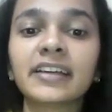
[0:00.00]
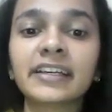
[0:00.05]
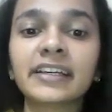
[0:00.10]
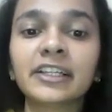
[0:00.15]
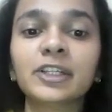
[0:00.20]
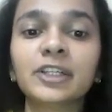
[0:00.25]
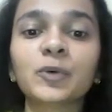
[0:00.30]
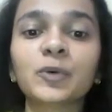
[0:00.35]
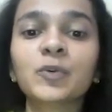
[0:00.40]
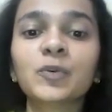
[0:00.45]

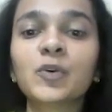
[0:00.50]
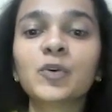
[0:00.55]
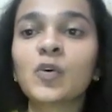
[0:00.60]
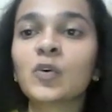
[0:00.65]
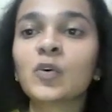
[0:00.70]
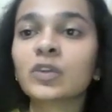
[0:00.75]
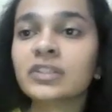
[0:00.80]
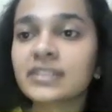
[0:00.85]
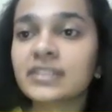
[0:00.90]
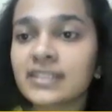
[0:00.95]
into
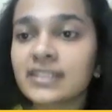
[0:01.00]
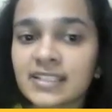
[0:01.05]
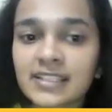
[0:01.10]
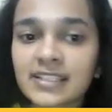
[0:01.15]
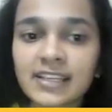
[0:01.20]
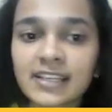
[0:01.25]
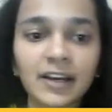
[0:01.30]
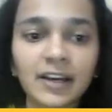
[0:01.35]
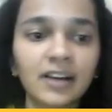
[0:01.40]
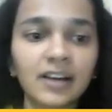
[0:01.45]
all
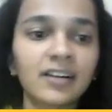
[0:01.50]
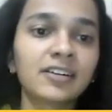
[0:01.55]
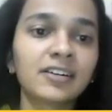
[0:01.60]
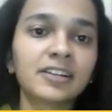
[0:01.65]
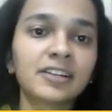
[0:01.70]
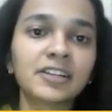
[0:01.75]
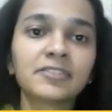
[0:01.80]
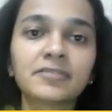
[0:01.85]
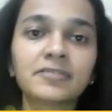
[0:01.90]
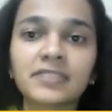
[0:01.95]
these
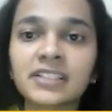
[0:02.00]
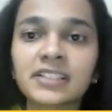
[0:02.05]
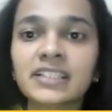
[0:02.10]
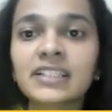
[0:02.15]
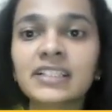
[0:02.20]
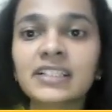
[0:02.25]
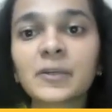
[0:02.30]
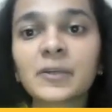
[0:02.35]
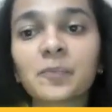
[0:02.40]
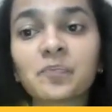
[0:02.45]

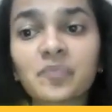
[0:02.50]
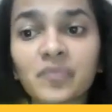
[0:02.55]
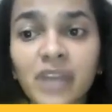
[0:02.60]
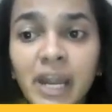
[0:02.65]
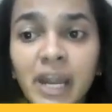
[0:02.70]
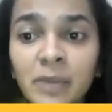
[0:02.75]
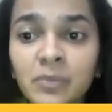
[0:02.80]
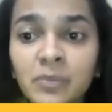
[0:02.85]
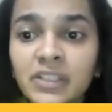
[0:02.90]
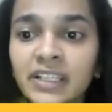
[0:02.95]
different
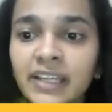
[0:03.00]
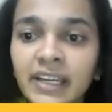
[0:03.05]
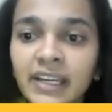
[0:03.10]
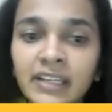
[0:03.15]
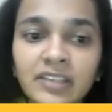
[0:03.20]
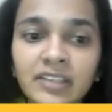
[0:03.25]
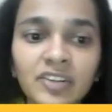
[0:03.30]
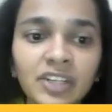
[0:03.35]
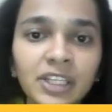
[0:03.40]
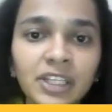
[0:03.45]
primary
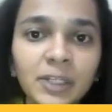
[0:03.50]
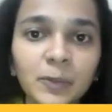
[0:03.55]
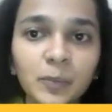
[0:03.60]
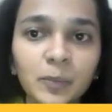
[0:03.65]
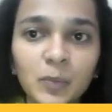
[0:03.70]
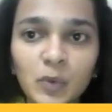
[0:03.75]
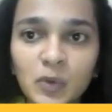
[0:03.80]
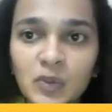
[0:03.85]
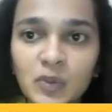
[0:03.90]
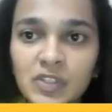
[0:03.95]
entry
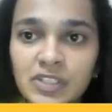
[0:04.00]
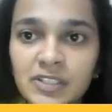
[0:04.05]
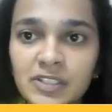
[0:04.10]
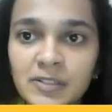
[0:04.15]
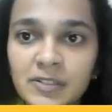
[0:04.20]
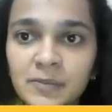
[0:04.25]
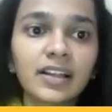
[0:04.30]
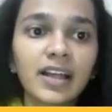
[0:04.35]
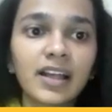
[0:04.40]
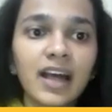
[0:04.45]
books,
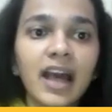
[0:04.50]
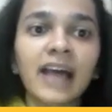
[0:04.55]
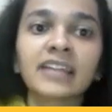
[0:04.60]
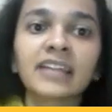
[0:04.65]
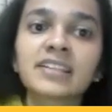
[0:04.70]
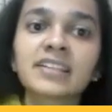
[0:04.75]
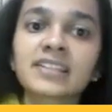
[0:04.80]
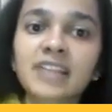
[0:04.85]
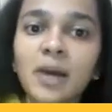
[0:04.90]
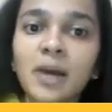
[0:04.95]

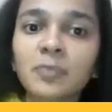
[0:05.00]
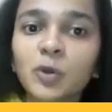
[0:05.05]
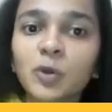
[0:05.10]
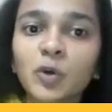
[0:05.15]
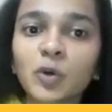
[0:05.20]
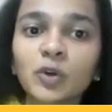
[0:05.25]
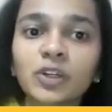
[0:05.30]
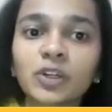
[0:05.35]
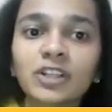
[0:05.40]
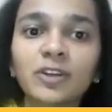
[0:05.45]
and the sum
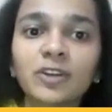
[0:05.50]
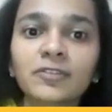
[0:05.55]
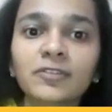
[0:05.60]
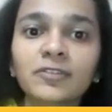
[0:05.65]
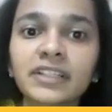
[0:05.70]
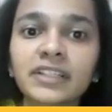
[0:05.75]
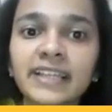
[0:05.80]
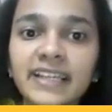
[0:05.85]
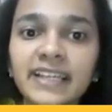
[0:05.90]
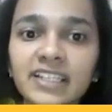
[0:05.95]
total of
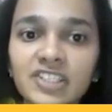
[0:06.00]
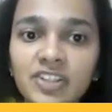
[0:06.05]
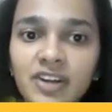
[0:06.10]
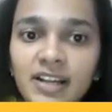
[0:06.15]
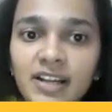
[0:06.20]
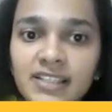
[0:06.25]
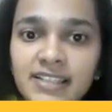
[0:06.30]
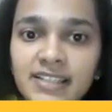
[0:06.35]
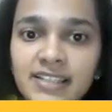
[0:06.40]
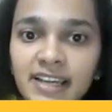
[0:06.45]
the day's
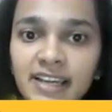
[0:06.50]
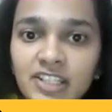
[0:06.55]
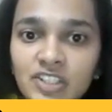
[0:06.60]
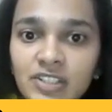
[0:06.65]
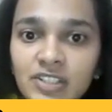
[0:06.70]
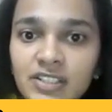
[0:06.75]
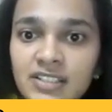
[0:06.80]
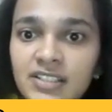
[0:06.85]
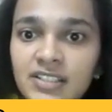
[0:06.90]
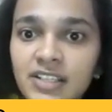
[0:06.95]

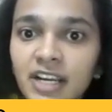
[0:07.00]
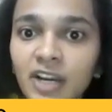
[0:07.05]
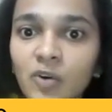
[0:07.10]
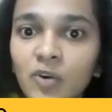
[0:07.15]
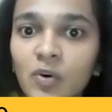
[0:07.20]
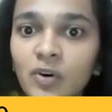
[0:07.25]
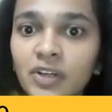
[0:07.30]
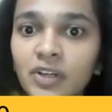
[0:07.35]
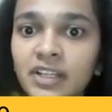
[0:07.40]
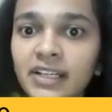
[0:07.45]
transaction is
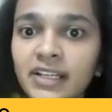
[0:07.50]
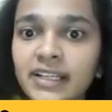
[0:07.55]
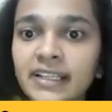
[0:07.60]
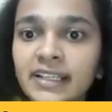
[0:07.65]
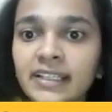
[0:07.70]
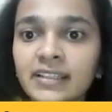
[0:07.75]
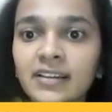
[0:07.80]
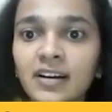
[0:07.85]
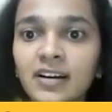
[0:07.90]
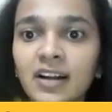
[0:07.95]
recorded
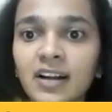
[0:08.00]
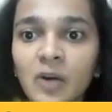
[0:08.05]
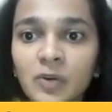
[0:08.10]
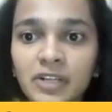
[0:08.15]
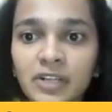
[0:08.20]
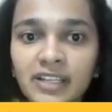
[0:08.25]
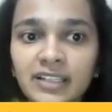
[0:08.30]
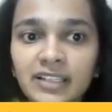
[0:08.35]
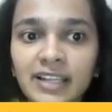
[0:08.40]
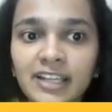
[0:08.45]
in the
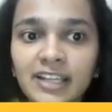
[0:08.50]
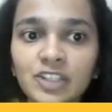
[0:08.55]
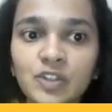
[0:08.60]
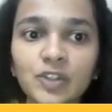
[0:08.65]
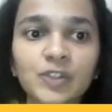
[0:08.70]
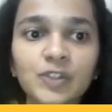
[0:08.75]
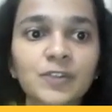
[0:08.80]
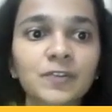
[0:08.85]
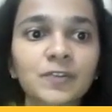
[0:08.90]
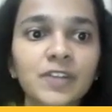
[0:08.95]
accounting
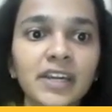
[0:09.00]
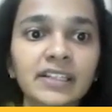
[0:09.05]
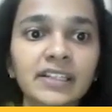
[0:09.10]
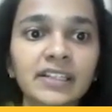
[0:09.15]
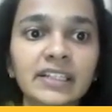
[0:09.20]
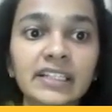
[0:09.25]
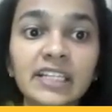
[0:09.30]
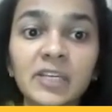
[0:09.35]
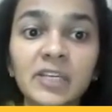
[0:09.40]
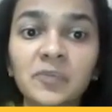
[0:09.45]
ledgers of the
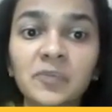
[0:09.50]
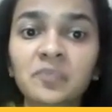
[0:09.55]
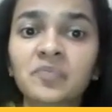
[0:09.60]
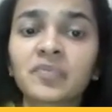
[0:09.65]
entity.